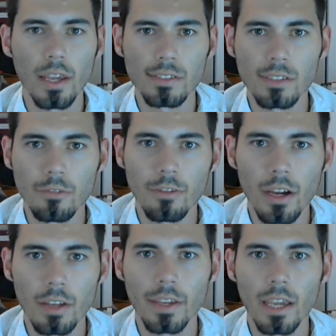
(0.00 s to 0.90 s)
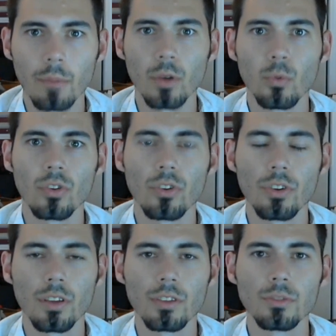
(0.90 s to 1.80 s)
Define, the game that we're
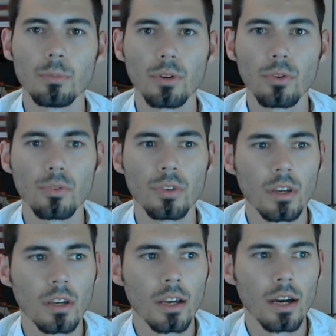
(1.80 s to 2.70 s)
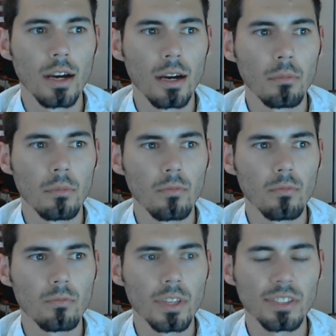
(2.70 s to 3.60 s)
looking to build. Um,
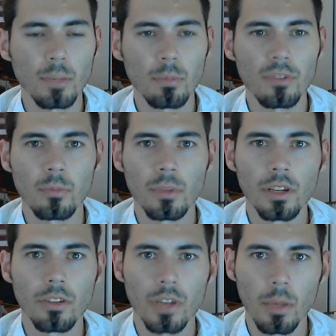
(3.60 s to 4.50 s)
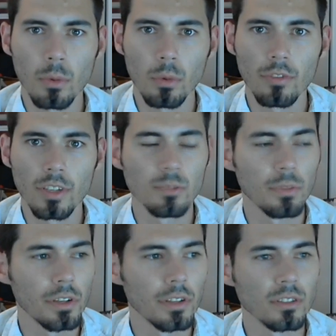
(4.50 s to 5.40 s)
it's separate from any other game that we've
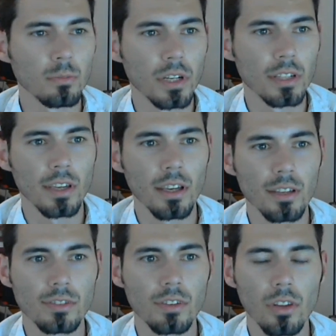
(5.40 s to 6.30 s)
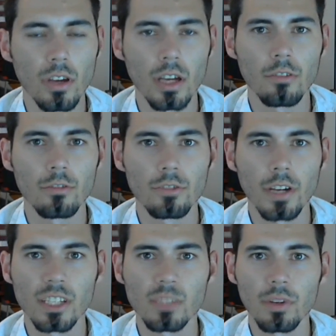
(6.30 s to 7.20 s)
experienced, but it takes a lot of great
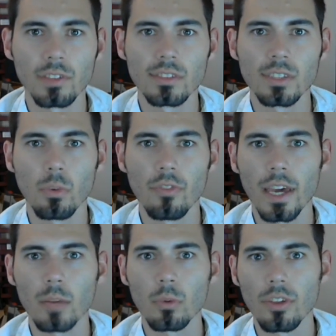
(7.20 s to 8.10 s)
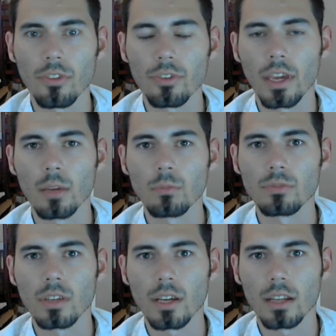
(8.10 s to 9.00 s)
experiences that we've had with other games
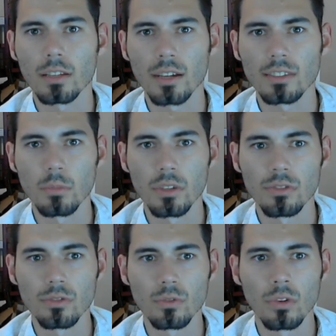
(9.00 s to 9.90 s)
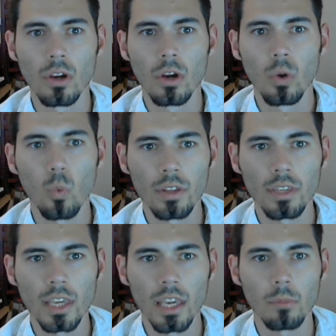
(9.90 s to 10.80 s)
and kind of ties them into one
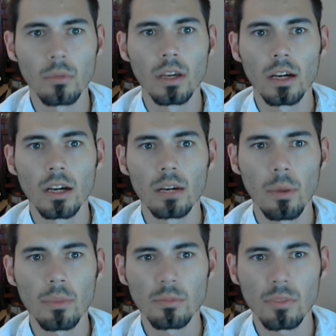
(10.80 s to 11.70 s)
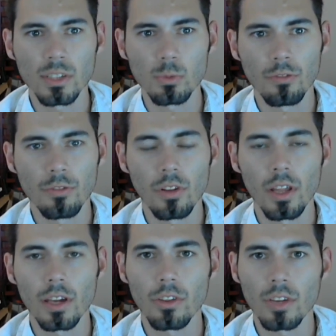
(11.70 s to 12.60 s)
game. Maybe some things we feel like
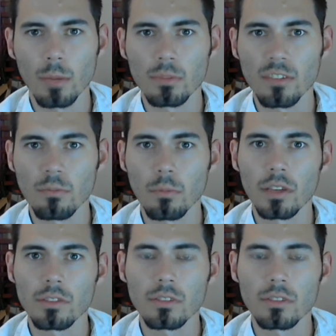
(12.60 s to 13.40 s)
other games have missed.